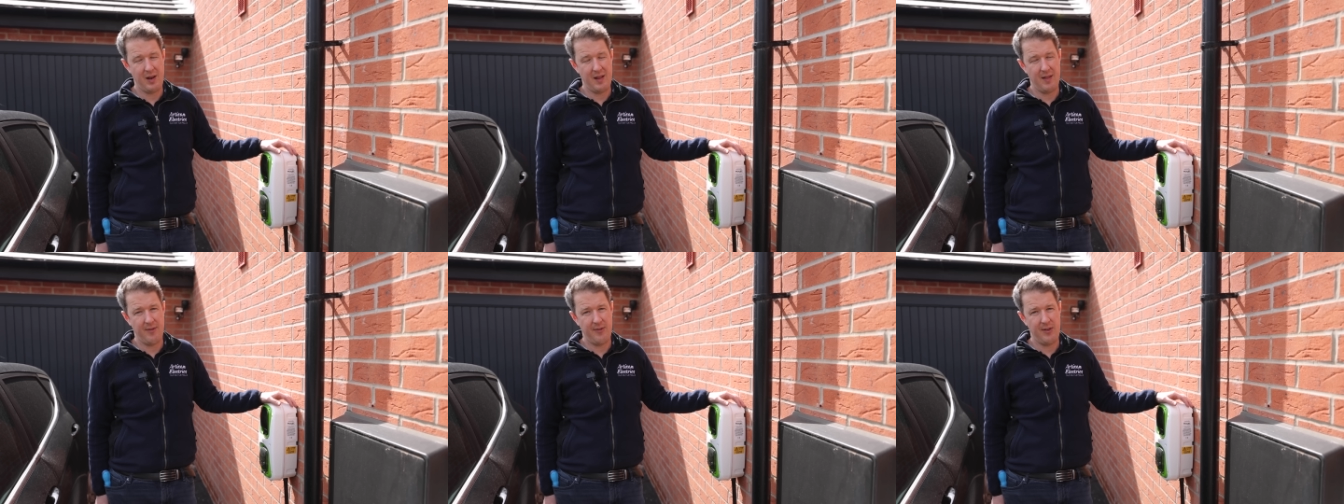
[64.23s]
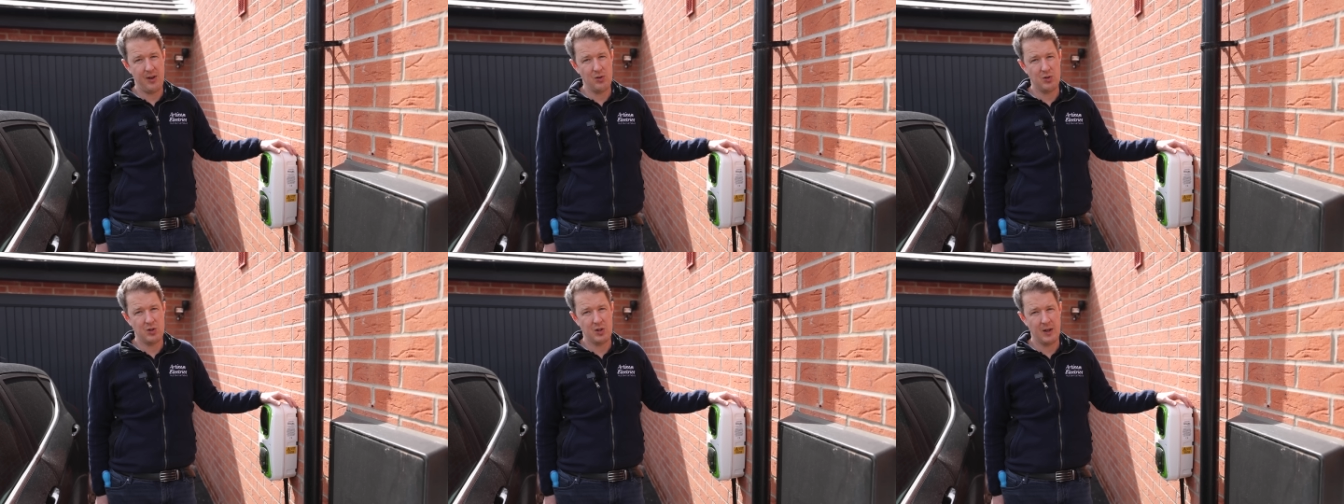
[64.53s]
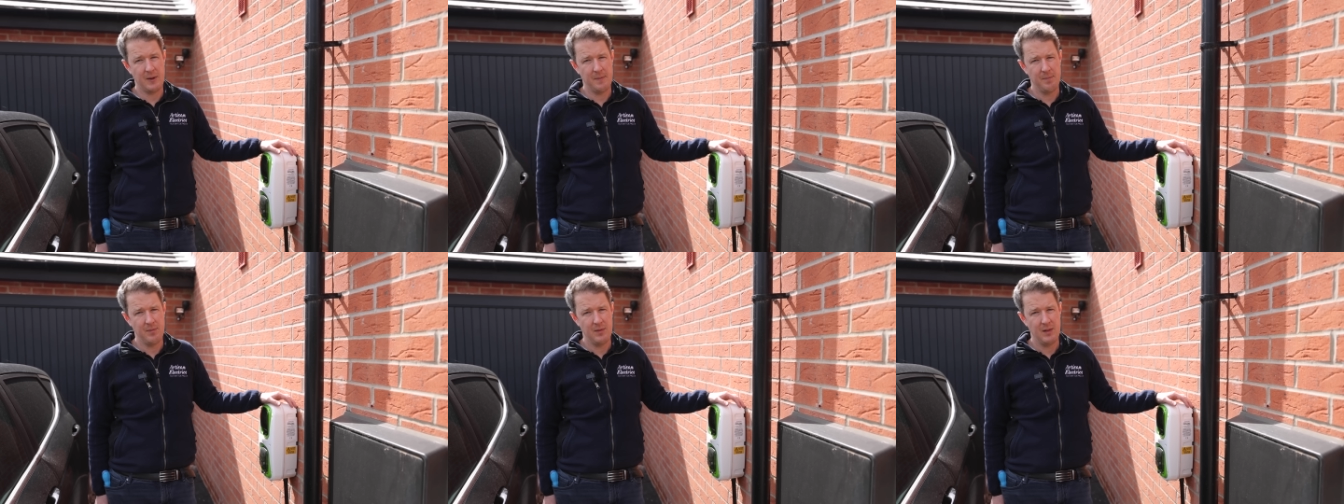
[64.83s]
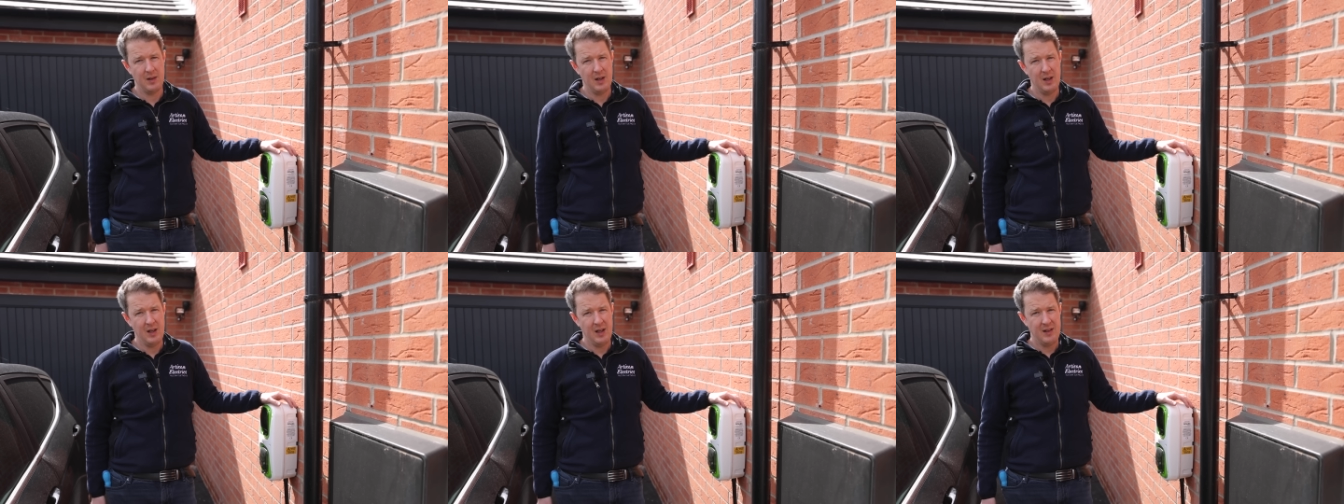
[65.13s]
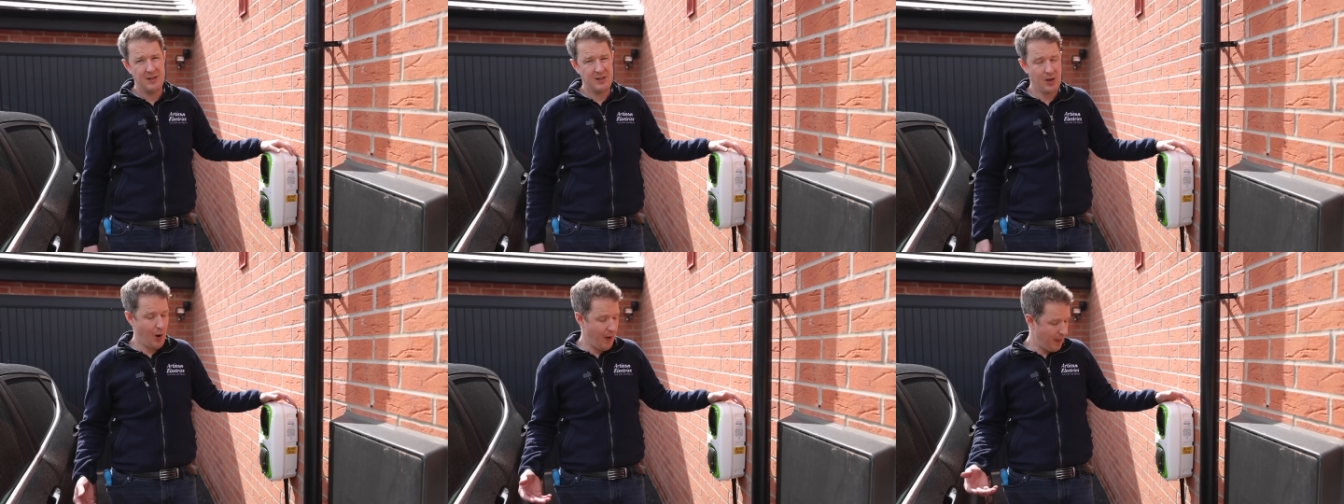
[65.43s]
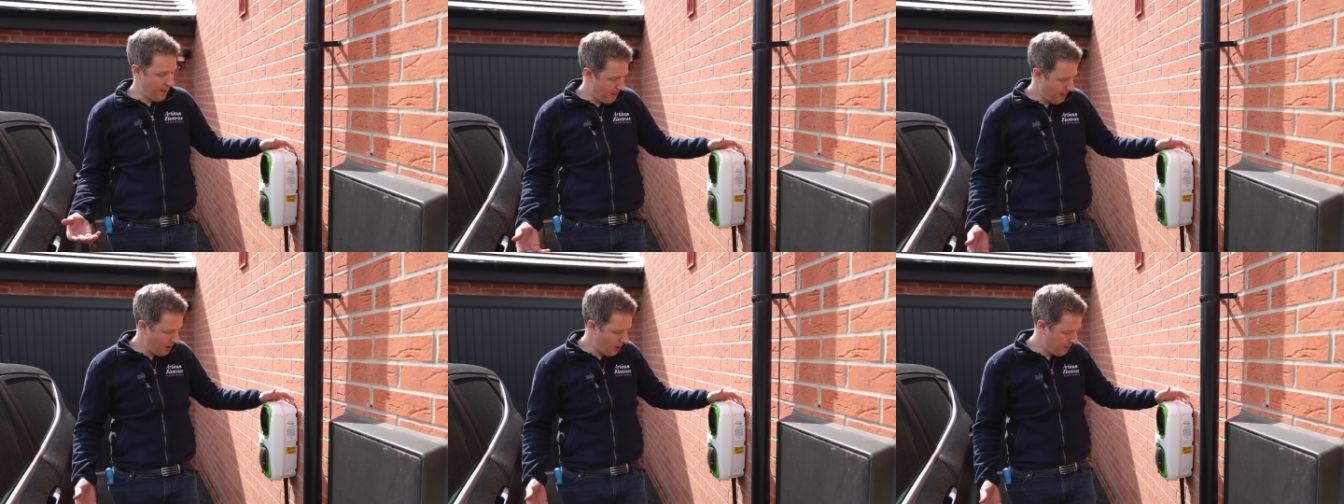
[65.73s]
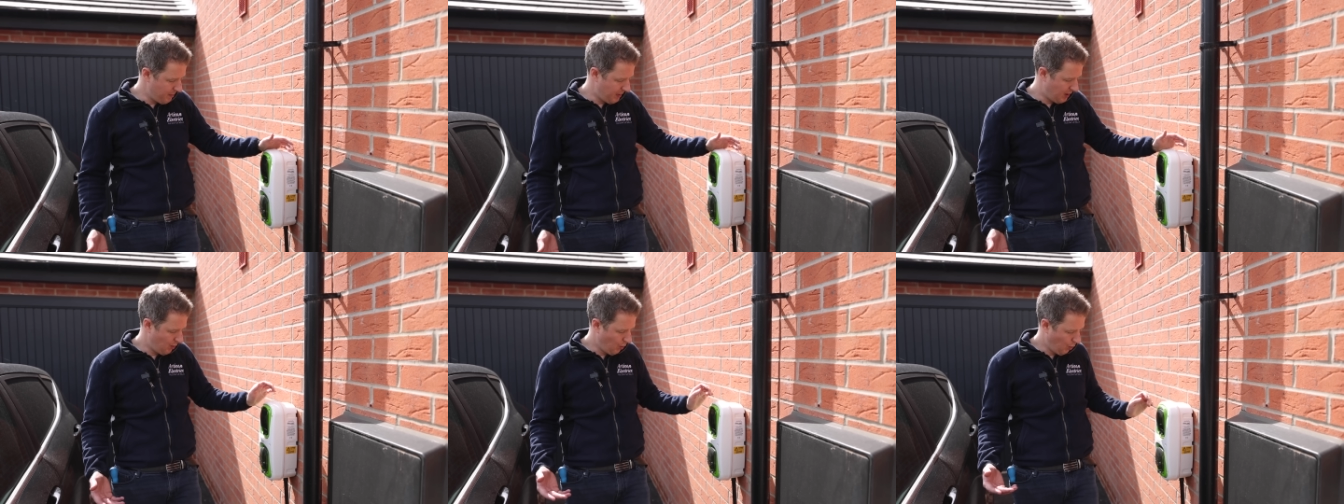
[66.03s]
in the future. So at the
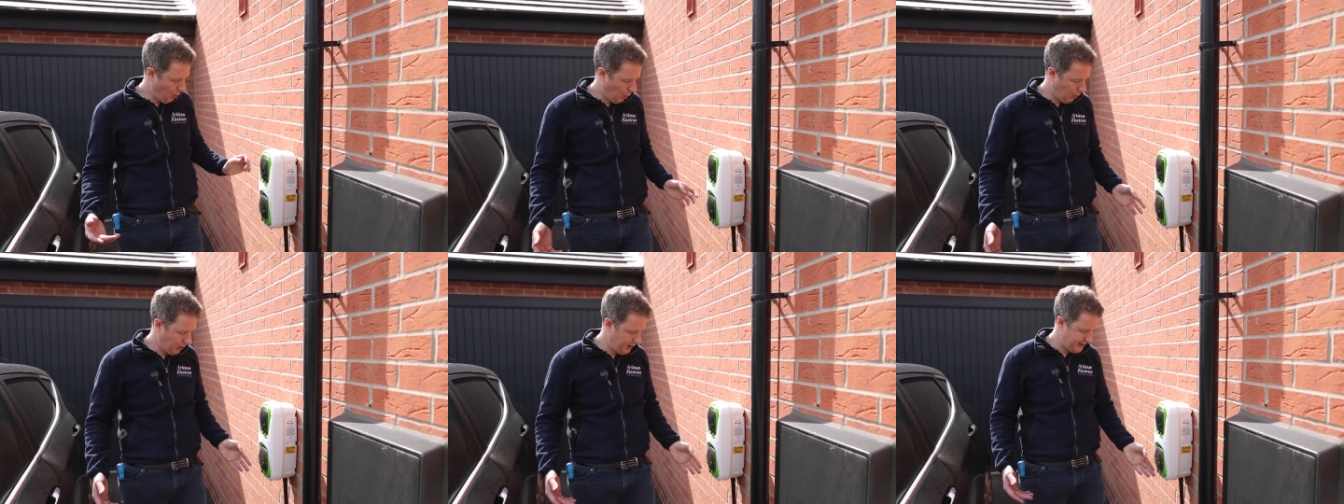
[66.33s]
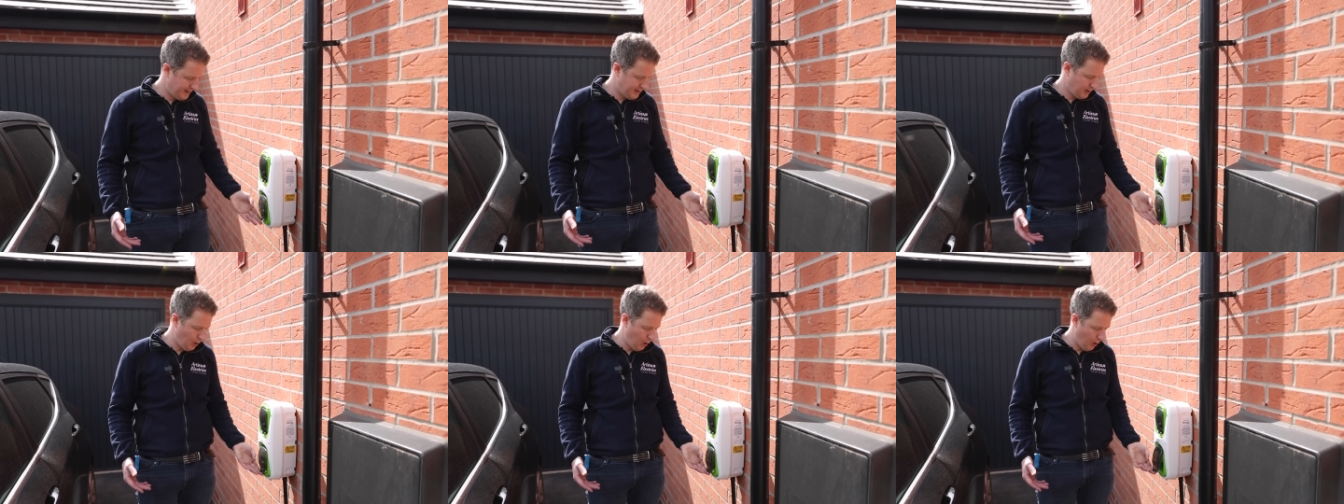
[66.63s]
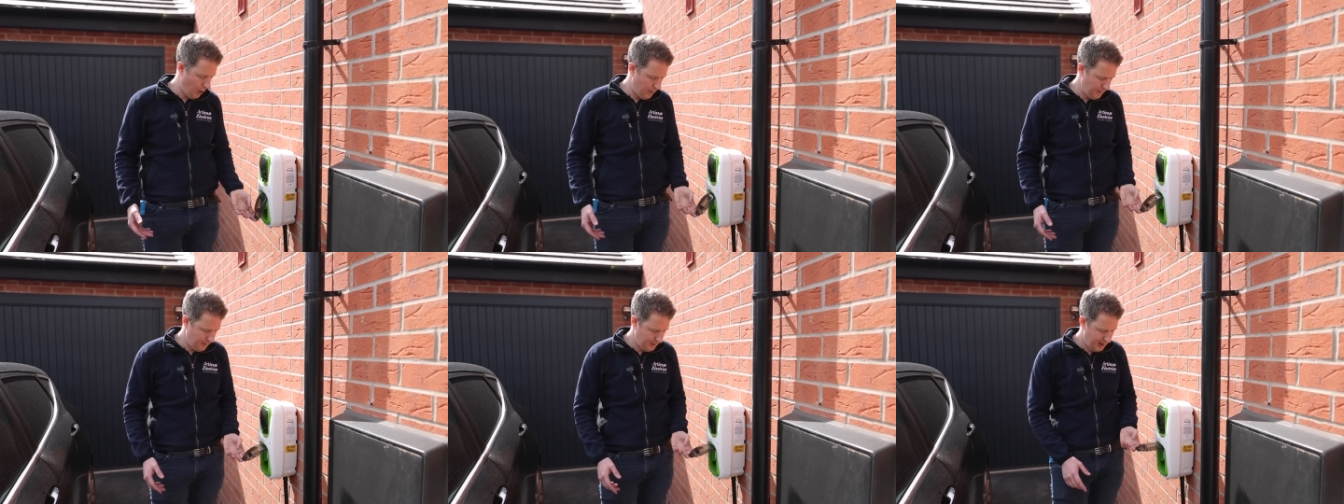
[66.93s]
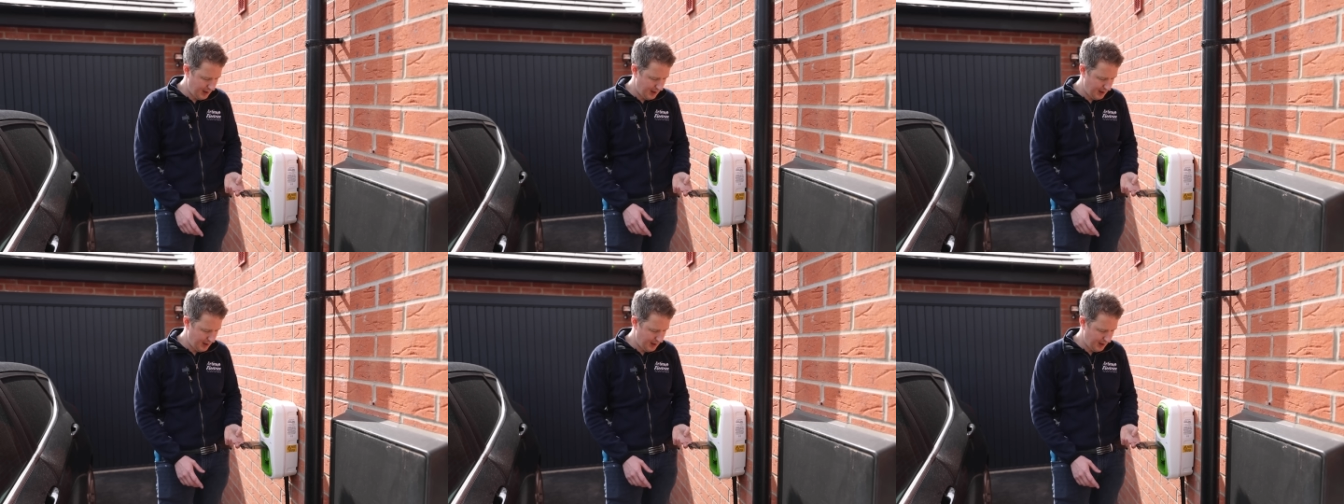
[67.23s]
moment, all it's got